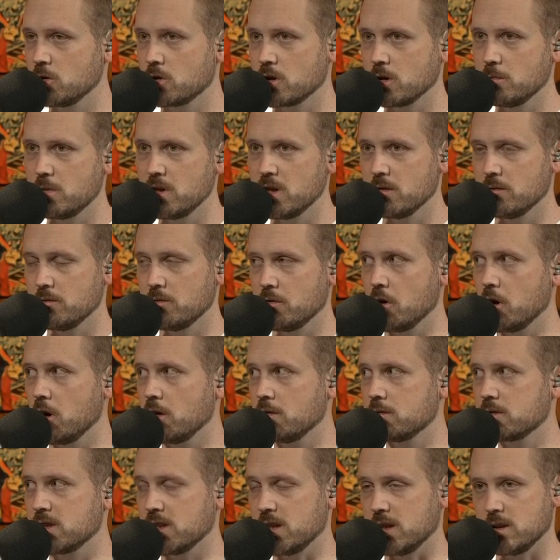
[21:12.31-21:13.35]
you can be
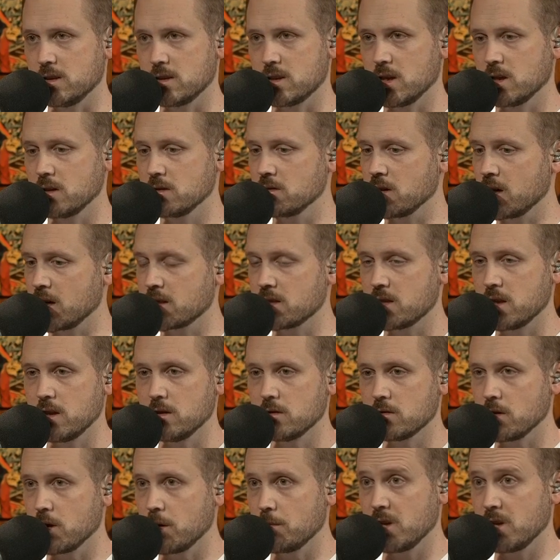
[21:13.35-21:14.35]
involved in things like these.